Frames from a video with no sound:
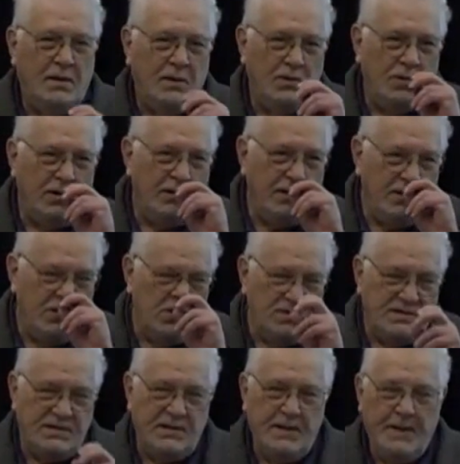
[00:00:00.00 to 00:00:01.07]
good
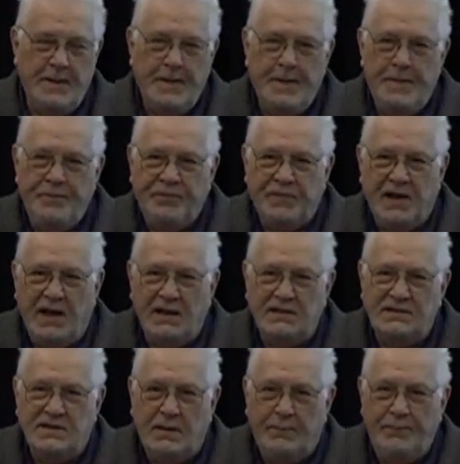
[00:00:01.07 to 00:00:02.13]
news and
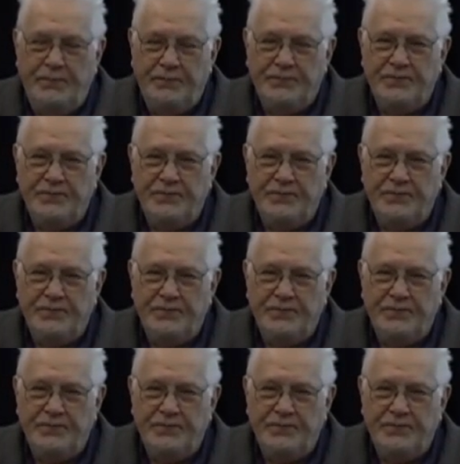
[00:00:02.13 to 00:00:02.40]
some